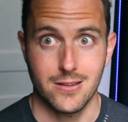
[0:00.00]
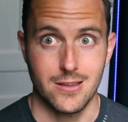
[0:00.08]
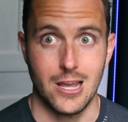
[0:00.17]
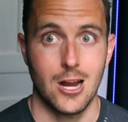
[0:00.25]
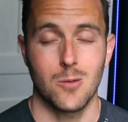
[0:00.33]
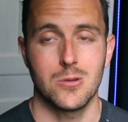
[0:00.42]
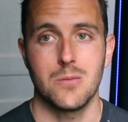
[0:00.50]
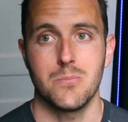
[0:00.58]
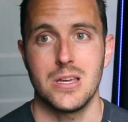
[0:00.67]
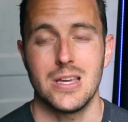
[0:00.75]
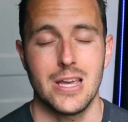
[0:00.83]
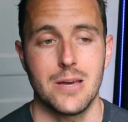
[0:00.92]
and the
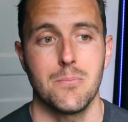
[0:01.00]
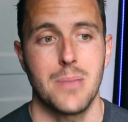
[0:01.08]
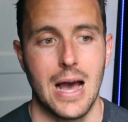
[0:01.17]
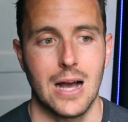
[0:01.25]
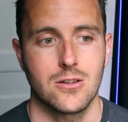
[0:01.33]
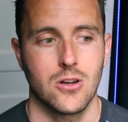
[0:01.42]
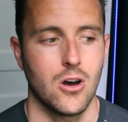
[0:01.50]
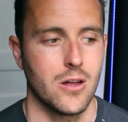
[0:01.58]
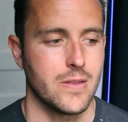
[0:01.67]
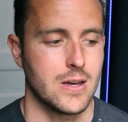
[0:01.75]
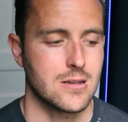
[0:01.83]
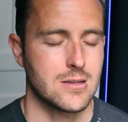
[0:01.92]
Airbnb impact
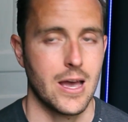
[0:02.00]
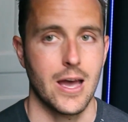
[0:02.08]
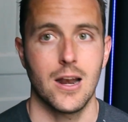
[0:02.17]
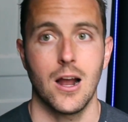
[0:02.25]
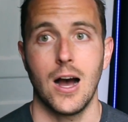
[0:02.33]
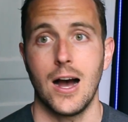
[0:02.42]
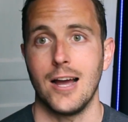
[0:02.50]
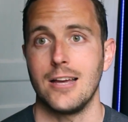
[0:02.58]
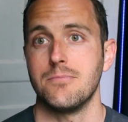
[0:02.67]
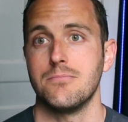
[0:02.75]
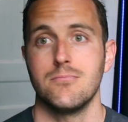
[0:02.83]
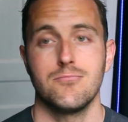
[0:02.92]
on this, and
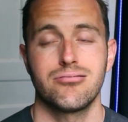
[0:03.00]
I